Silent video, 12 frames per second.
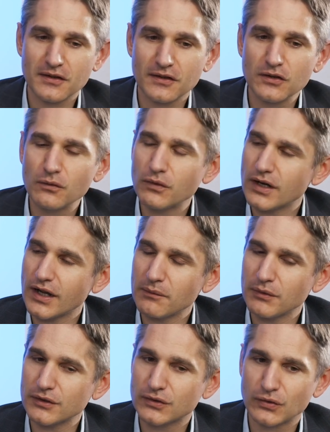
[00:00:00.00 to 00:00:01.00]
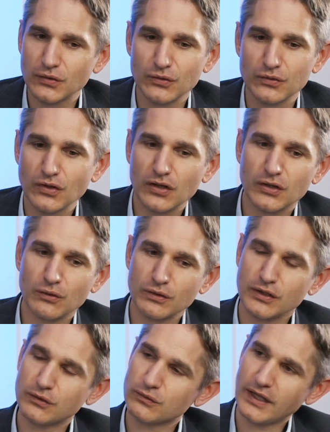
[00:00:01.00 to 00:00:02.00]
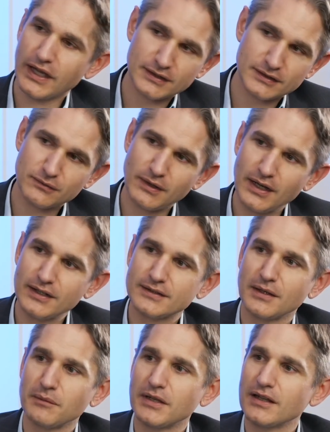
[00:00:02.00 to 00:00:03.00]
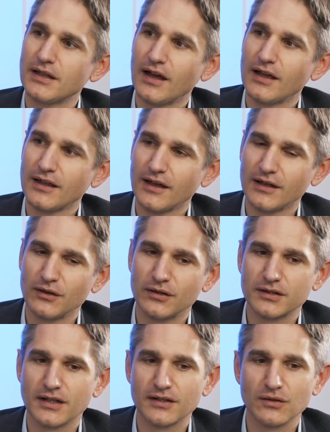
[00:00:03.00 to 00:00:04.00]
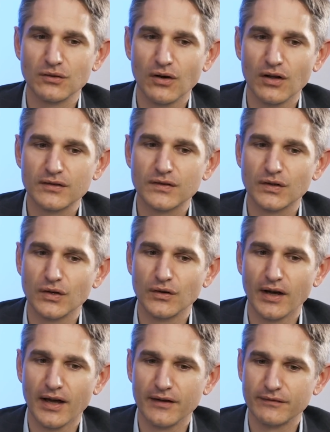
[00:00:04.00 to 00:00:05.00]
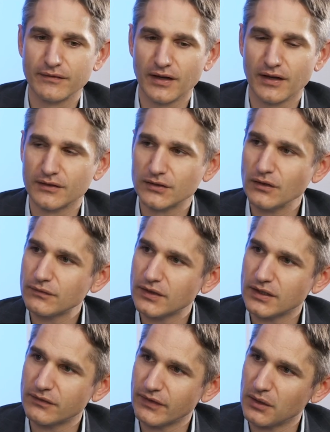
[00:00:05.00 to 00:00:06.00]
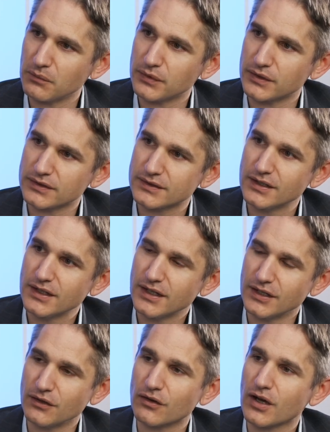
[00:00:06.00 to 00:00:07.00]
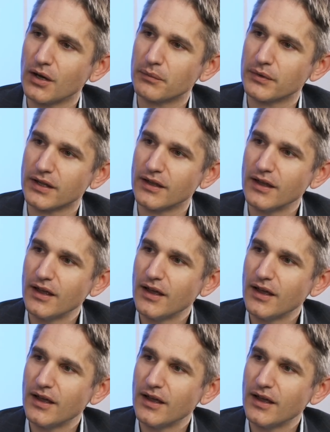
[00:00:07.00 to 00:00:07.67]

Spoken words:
you were able to not only do tax advice. I mean, I learned that you also have software developers in your company.